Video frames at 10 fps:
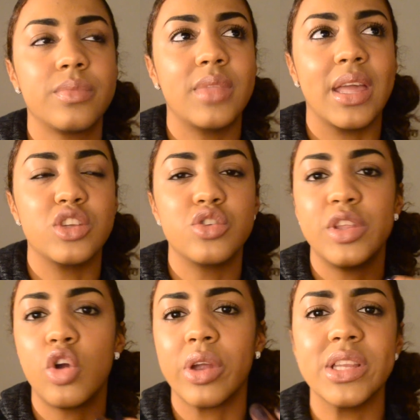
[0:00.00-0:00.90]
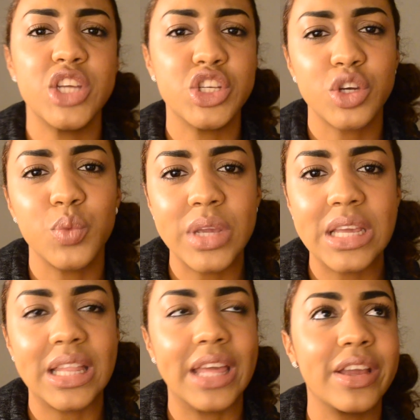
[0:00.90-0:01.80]
like during the orientation
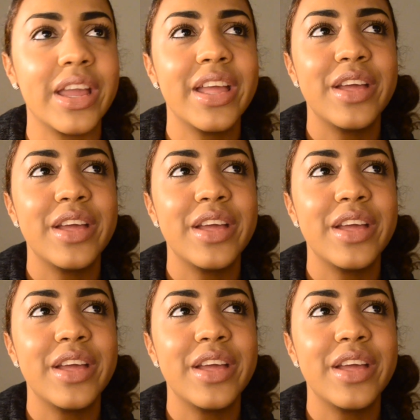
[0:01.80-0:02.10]
week. Like